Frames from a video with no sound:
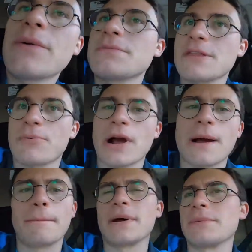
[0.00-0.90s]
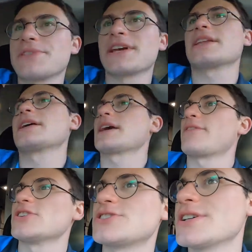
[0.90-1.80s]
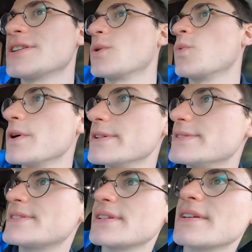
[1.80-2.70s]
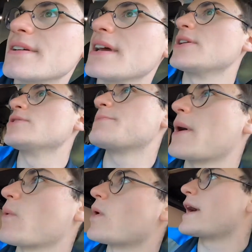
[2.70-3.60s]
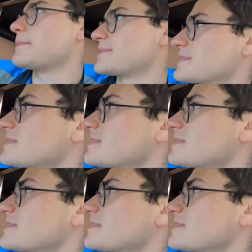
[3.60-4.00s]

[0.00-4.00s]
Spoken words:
wouldn't be the problem, but I'm thinking like if I shit in the woods and use my wipes,